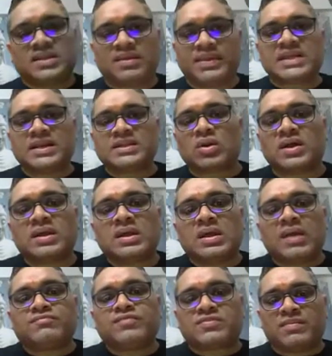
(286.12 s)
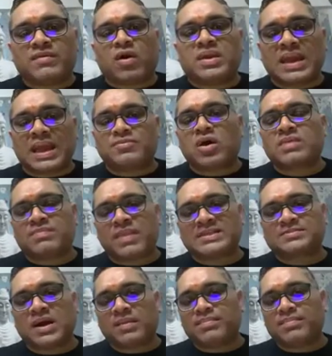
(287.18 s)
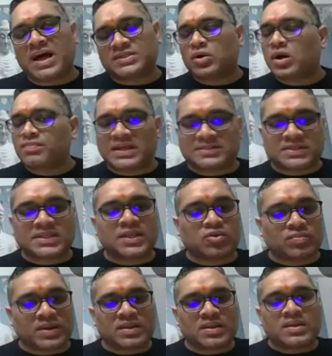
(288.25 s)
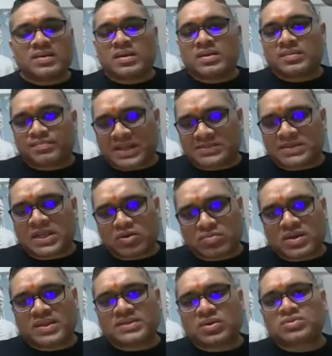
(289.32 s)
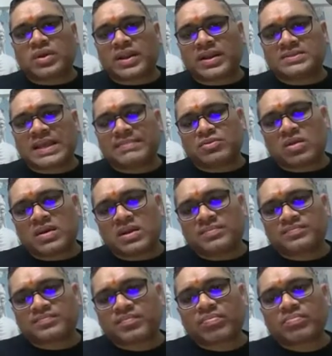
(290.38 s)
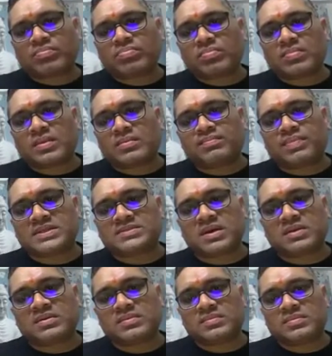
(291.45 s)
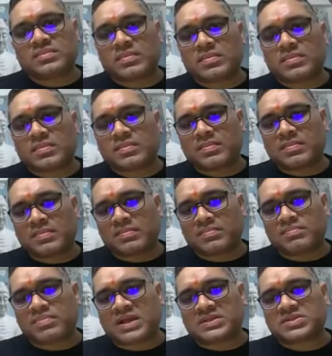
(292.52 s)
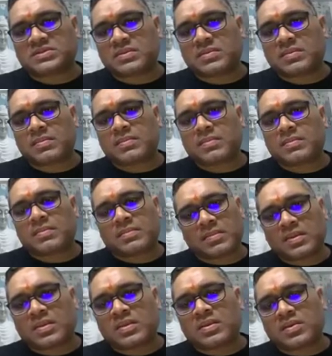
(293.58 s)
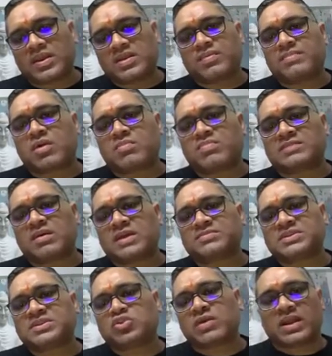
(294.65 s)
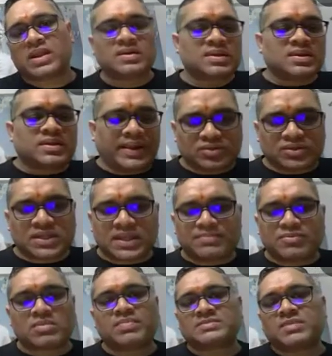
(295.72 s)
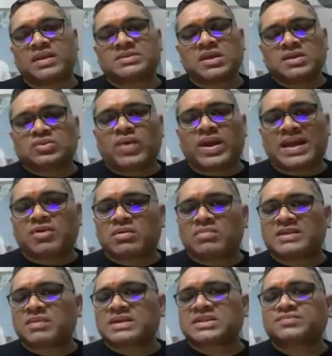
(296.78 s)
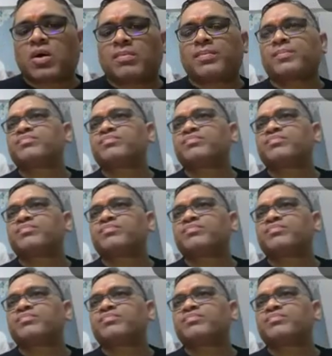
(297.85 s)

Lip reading: are the B cell disorder which will be forming abnormal plasma blast or plasma cell tumor. Plasma cell tumor is also written as abnormal plasma blasts, right? Abnormal plasma blast means tumor wala, right? So these are the abnormal plasma blasts. So why abnormal plasma blast is formed?